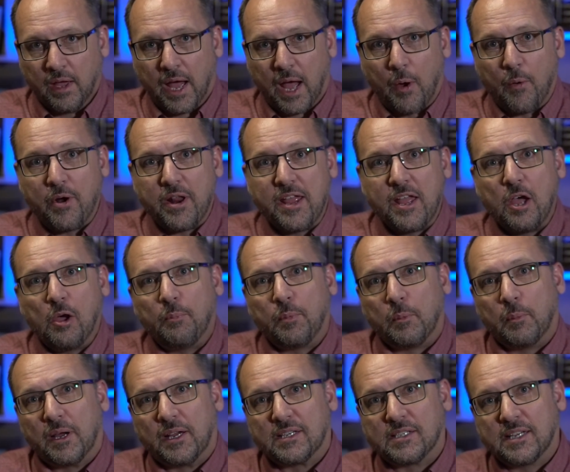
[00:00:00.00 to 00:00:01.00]
I want to help
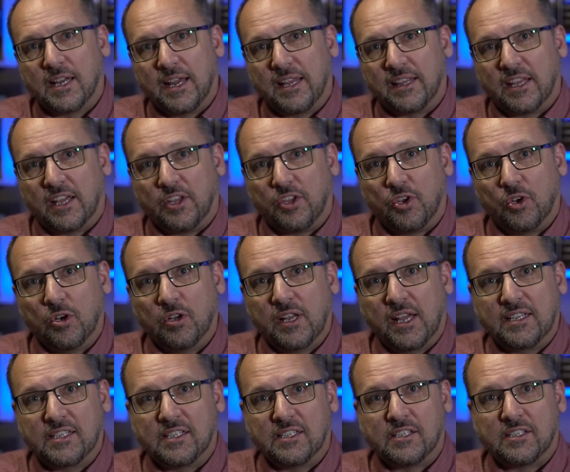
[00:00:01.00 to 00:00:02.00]
you by saying that your
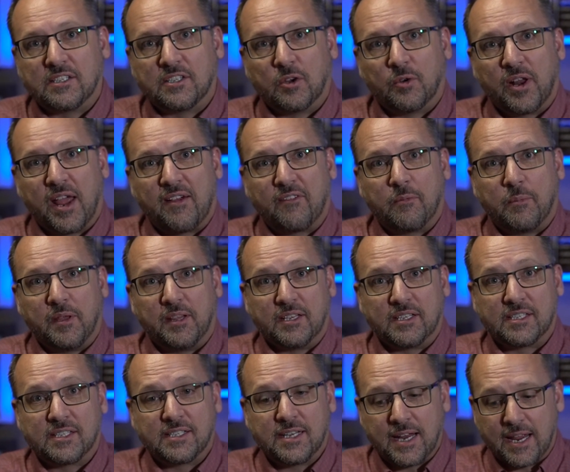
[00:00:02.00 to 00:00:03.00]
lessons don't have to be the
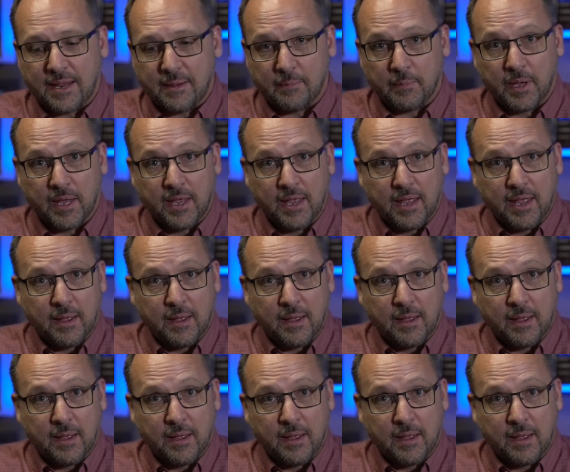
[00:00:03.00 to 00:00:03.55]
same